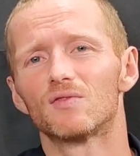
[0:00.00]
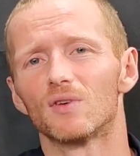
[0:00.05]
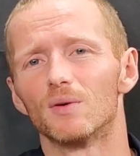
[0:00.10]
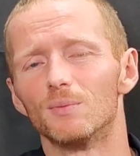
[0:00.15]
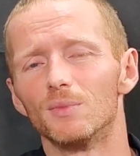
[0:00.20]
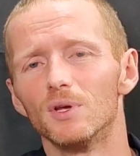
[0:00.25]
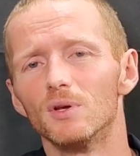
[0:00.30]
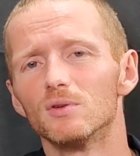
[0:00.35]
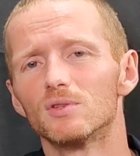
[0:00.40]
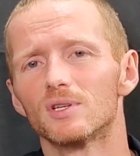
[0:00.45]

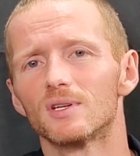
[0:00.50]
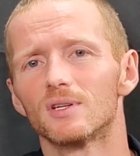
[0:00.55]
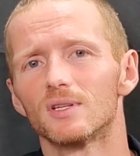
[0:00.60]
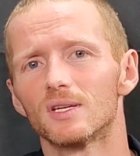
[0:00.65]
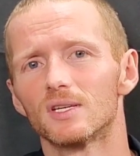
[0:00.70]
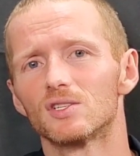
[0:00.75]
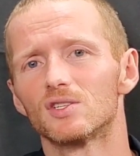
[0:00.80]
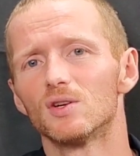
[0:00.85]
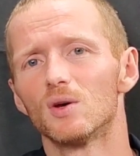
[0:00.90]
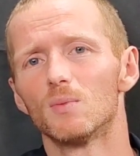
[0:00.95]
from using
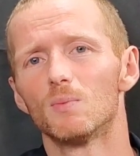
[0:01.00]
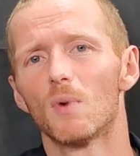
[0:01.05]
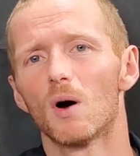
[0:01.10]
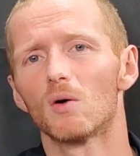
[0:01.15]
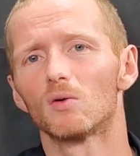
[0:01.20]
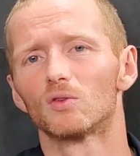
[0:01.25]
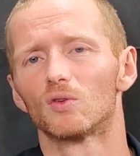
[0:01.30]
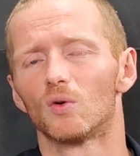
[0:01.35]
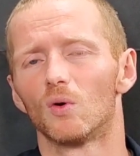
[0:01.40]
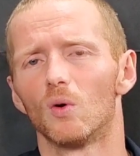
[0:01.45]
this new
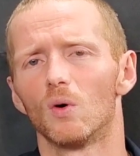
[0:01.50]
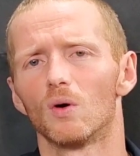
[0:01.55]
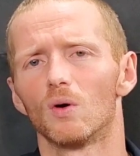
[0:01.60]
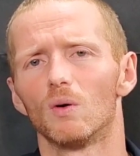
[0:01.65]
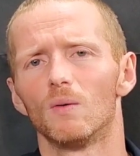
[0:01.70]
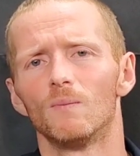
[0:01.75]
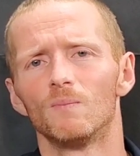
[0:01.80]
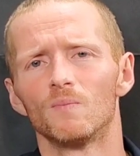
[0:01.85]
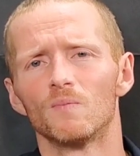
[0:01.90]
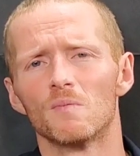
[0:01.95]
motor
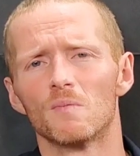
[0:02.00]
oil.